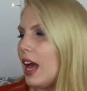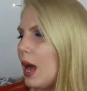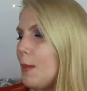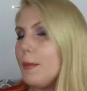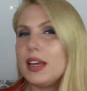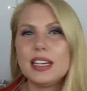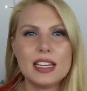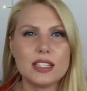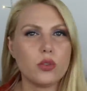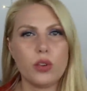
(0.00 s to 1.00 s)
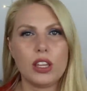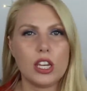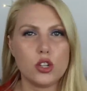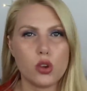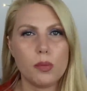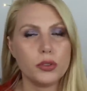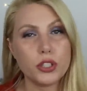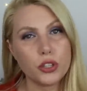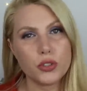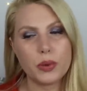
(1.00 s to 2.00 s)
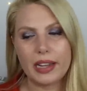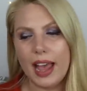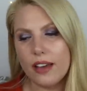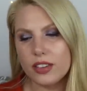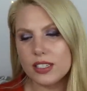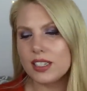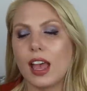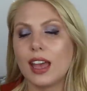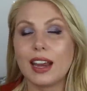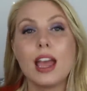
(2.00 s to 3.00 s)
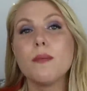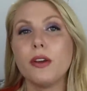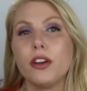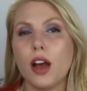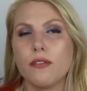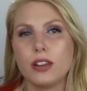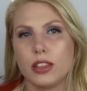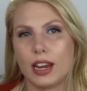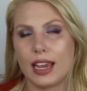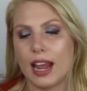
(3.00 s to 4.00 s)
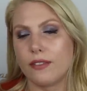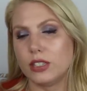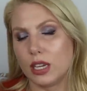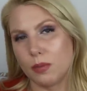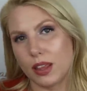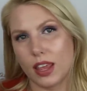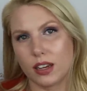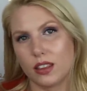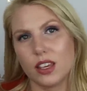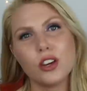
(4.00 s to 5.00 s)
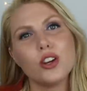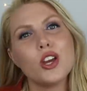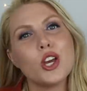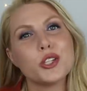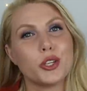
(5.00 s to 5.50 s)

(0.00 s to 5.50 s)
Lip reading: but it is really enjoyable to use when I have it, and I am very confident that I can have it done by the end of the year,